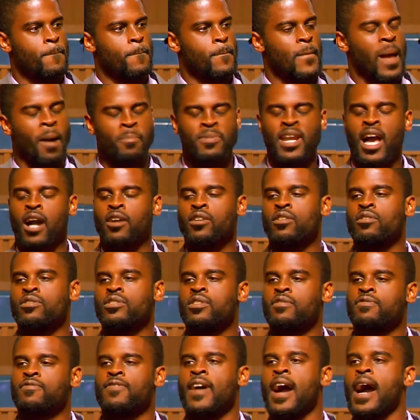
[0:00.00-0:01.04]
I'm not going to
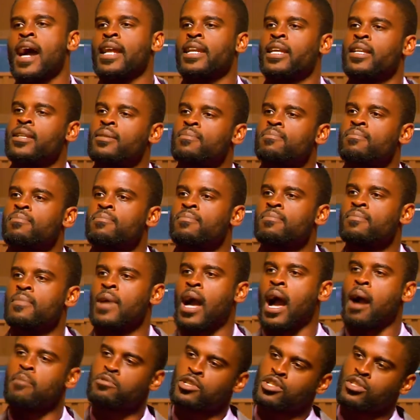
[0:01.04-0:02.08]
define it.
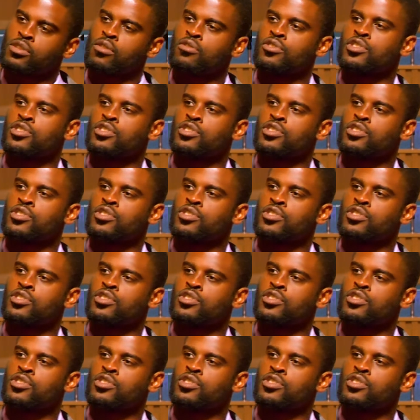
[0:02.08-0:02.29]
I'm just going